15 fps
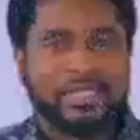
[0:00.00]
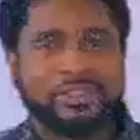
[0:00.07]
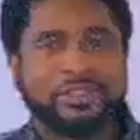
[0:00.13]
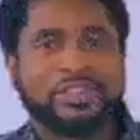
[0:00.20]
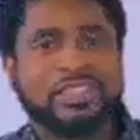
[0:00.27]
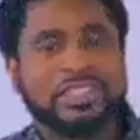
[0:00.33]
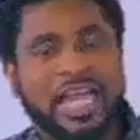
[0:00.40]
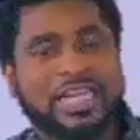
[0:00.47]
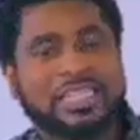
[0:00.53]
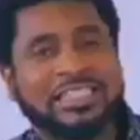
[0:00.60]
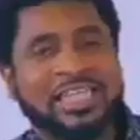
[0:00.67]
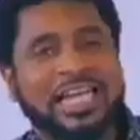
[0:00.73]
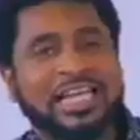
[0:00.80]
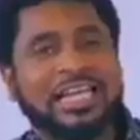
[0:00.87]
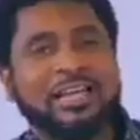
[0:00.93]
the
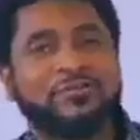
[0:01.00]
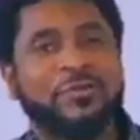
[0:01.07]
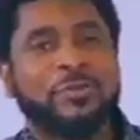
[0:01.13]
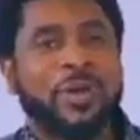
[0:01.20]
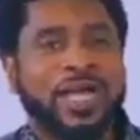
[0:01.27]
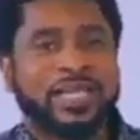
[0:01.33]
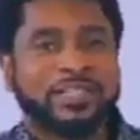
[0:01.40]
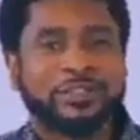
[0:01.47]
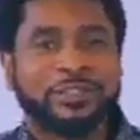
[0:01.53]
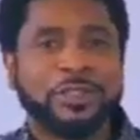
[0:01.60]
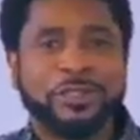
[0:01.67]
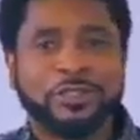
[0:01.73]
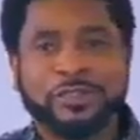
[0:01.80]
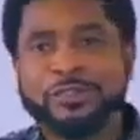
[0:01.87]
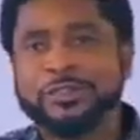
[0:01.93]
society and even by the
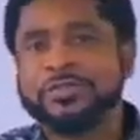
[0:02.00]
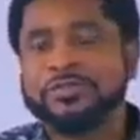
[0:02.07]
church.